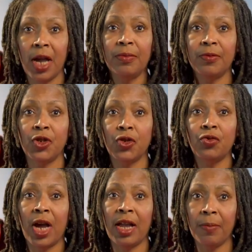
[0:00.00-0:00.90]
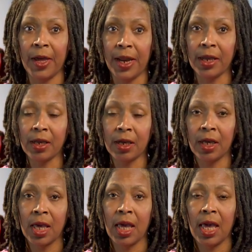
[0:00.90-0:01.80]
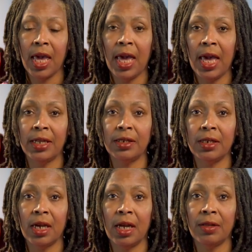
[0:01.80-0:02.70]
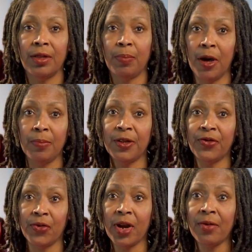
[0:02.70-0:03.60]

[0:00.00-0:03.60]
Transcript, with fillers: type 2 diabetic, and uh, the pump is for